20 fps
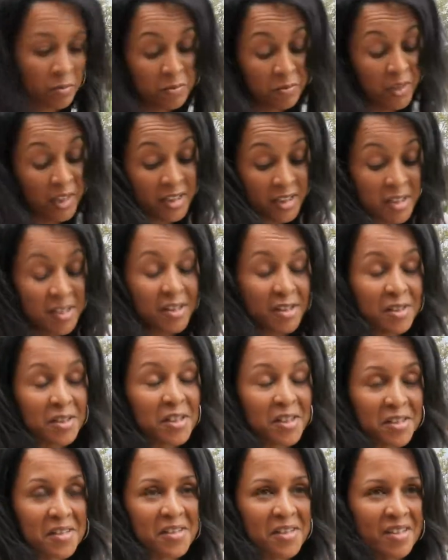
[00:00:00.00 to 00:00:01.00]
In fact, this is
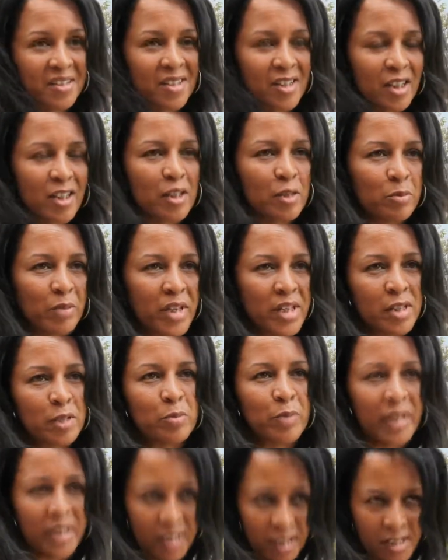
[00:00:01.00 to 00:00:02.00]
six months,
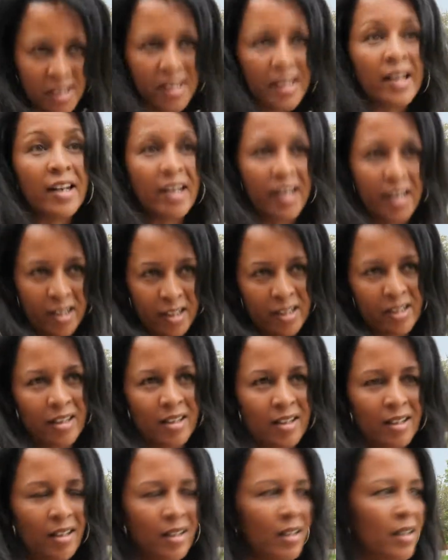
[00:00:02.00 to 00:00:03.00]
but it's really
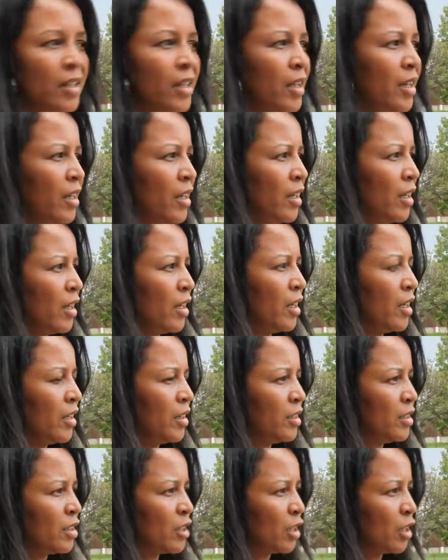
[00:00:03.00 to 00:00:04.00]
critical.
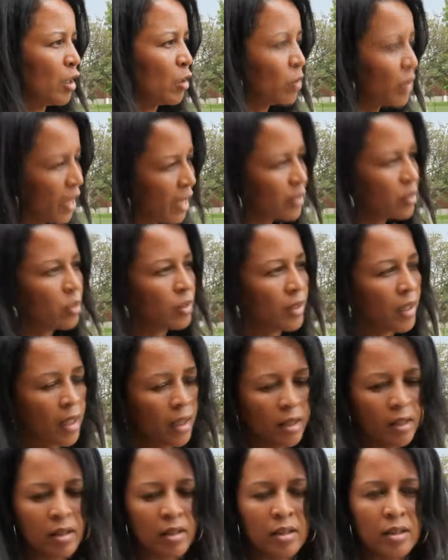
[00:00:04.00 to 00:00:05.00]
And I would like to
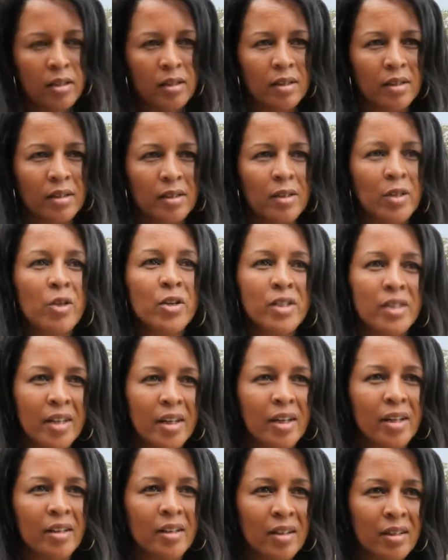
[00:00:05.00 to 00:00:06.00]
thank
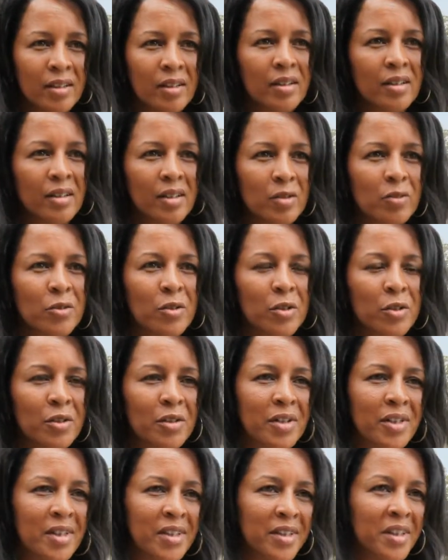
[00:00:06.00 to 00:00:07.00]
USAID and ILRI for
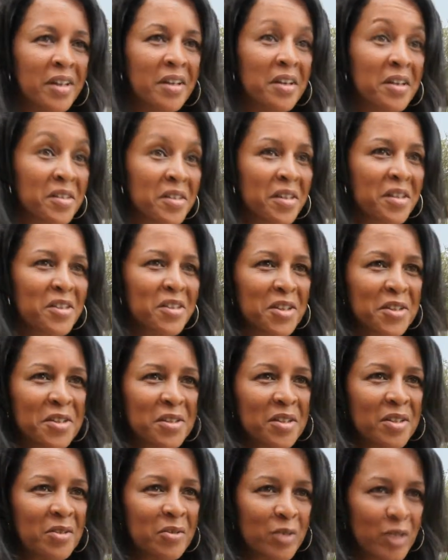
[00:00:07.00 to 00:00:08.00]
taking the
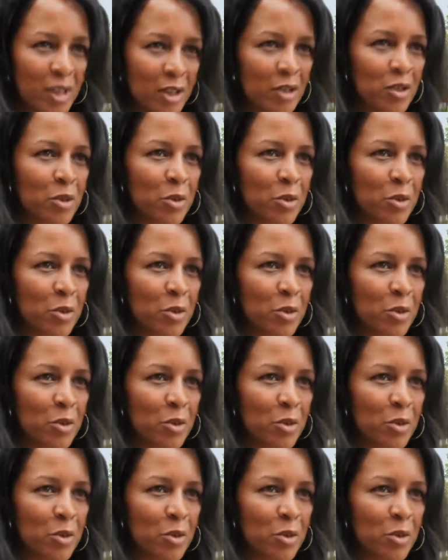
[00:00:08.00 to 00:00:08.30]
initiative.